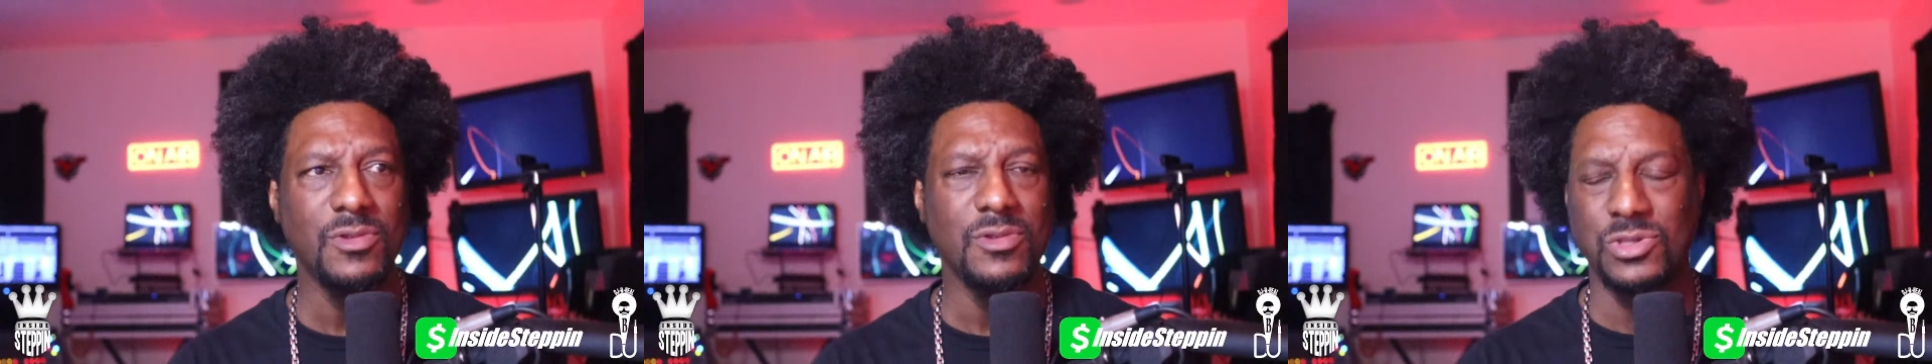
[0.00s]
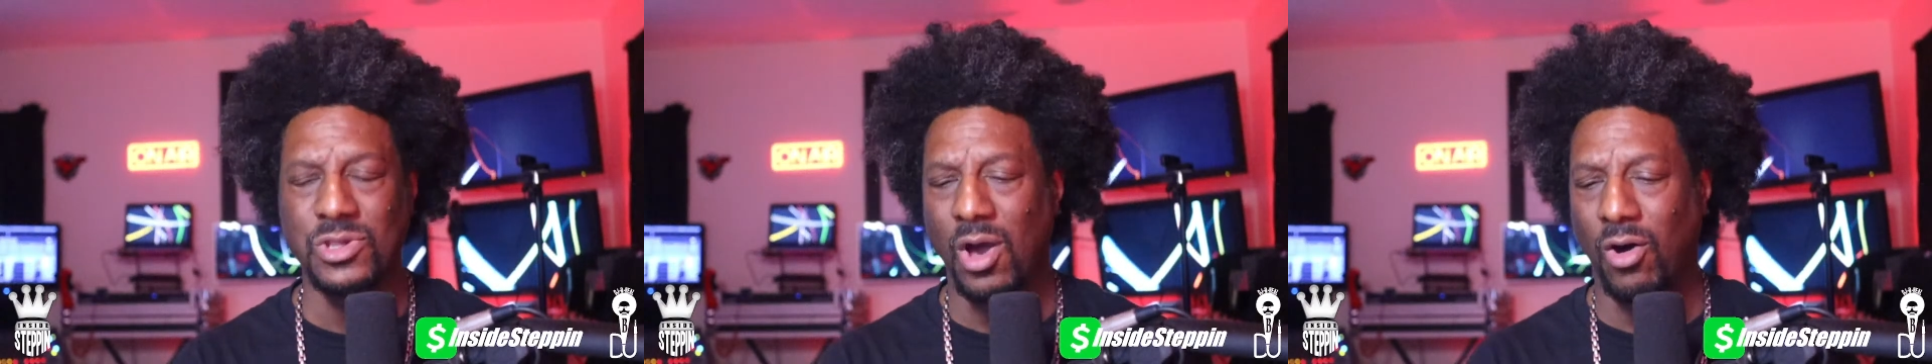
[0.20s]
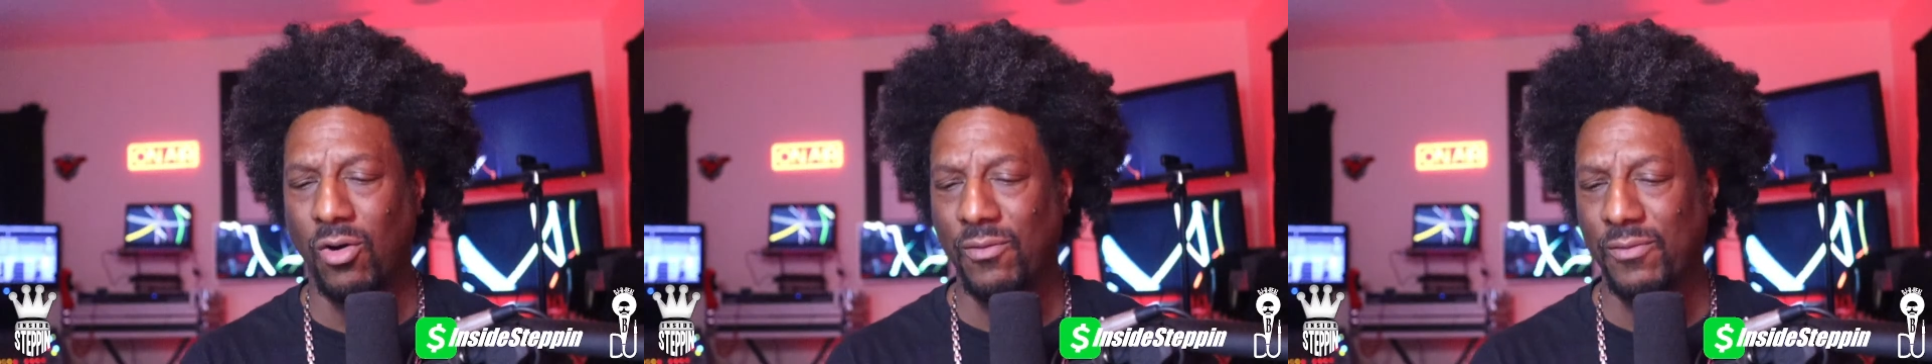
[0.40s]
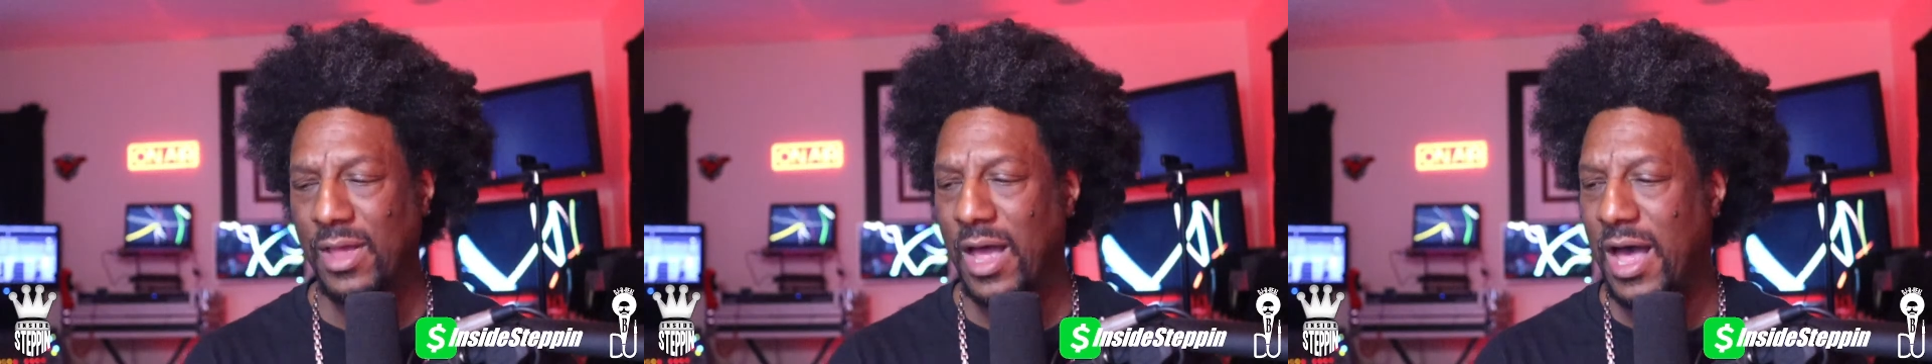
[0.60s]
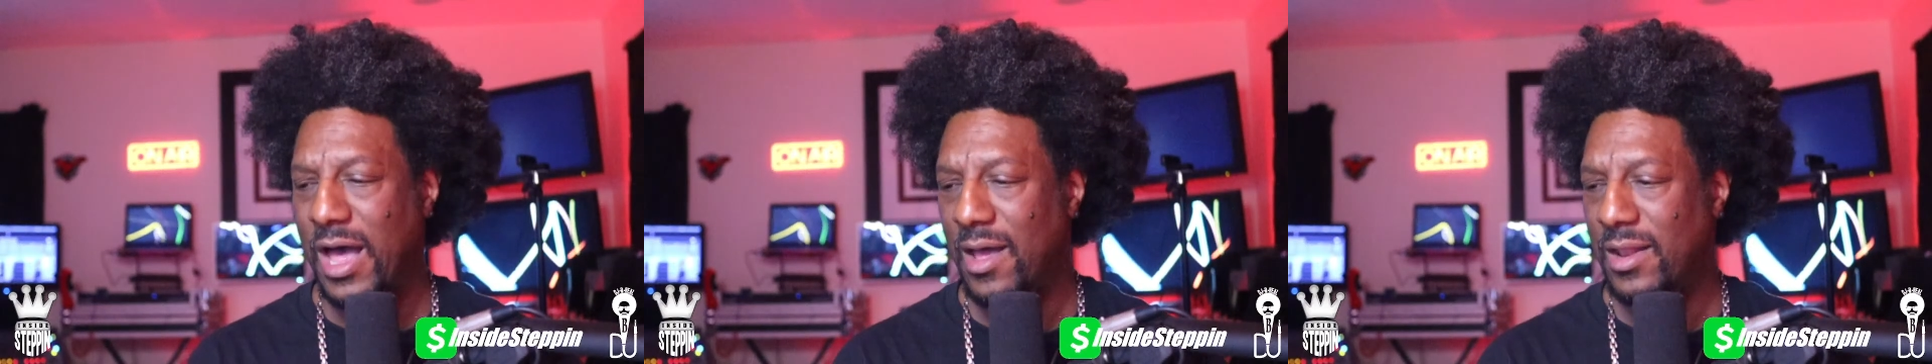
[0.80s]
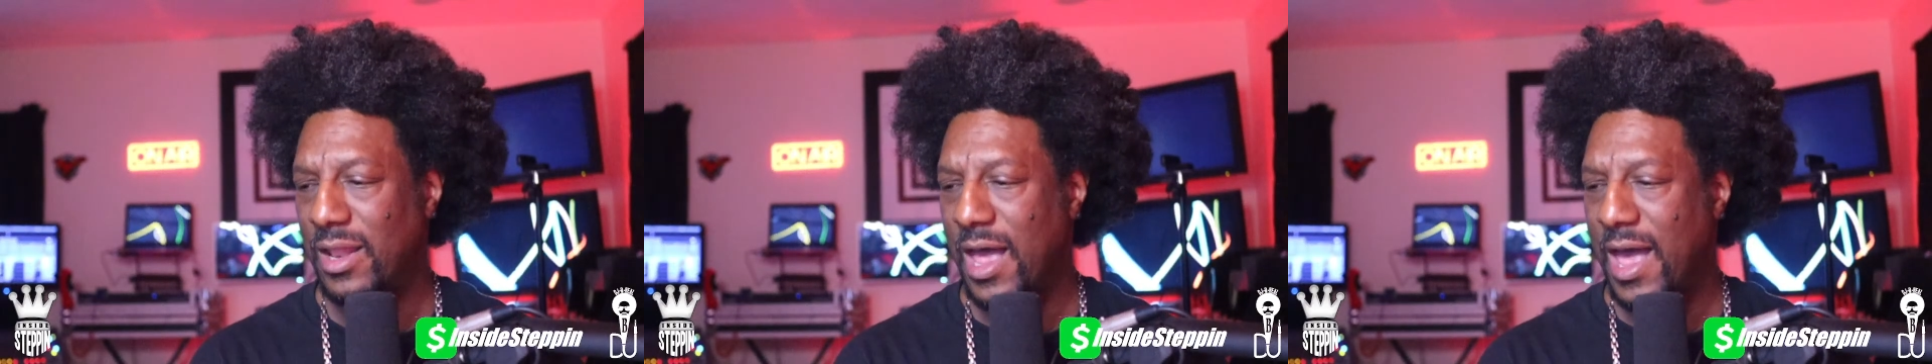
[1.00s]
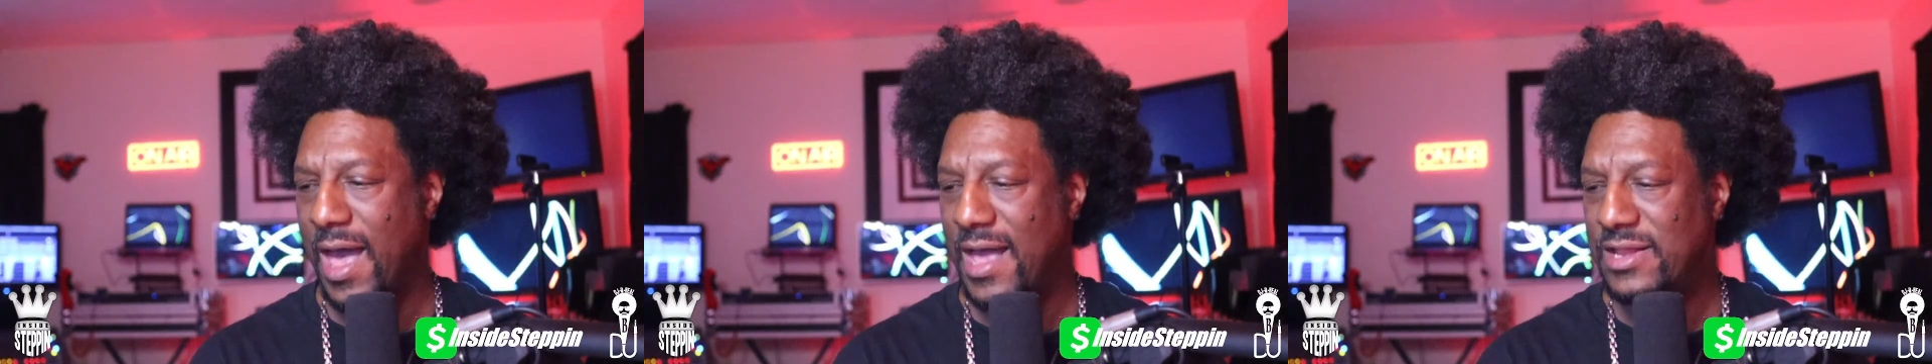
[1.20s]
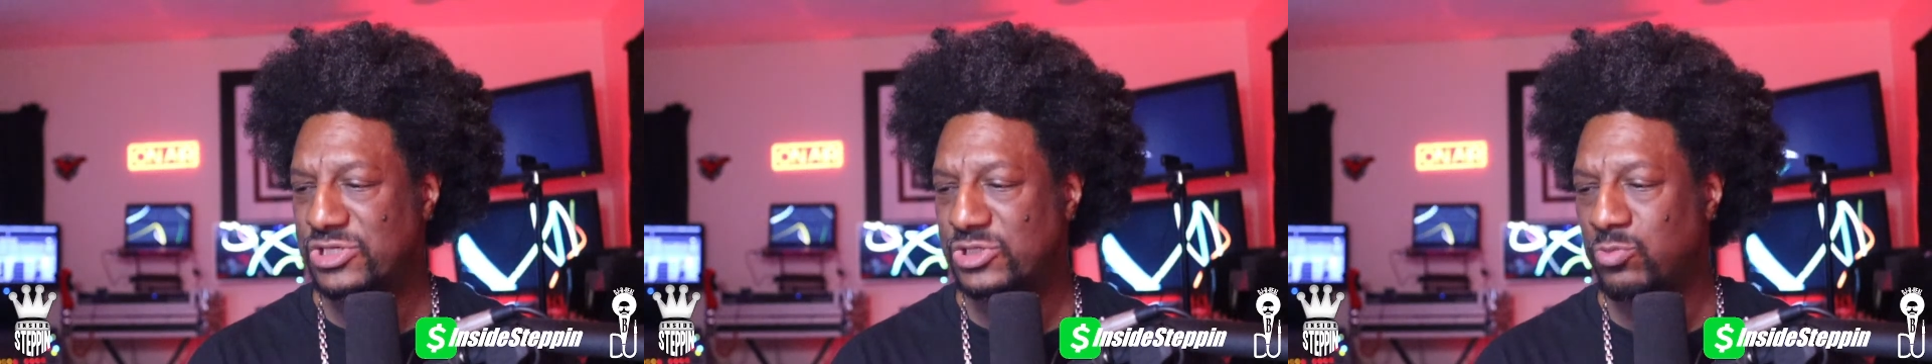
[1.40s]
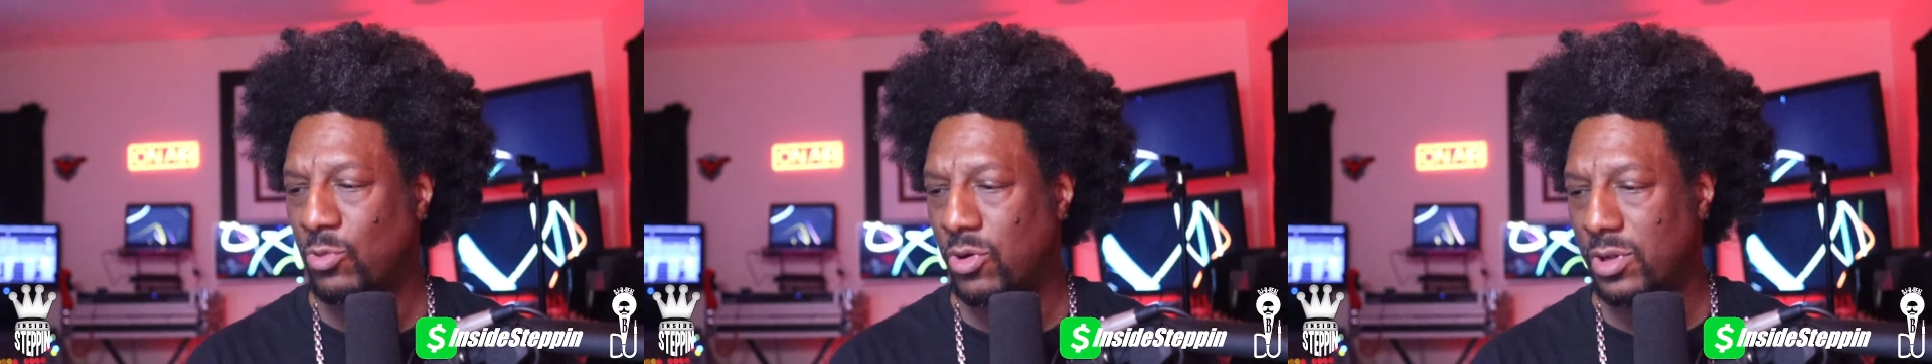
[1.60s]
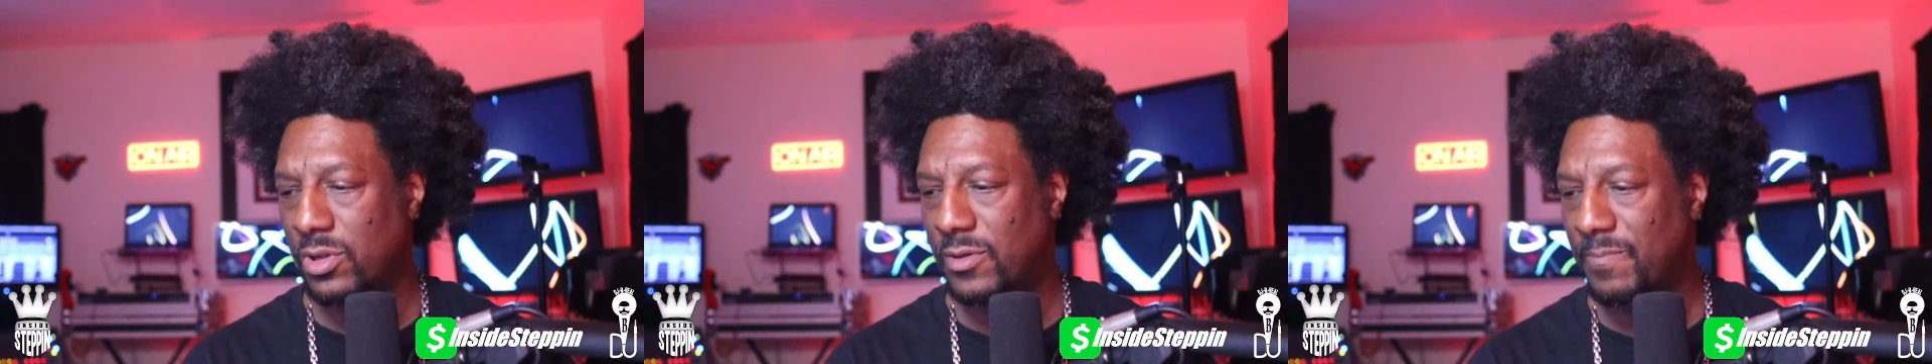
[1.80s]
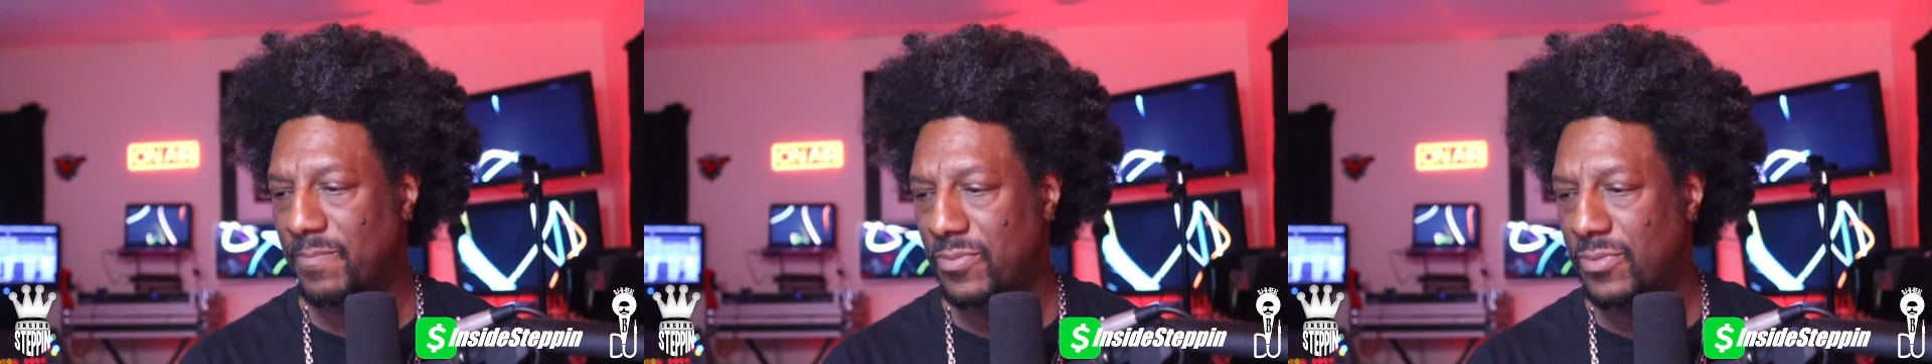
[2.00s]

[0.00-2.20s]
y'all, I just wanna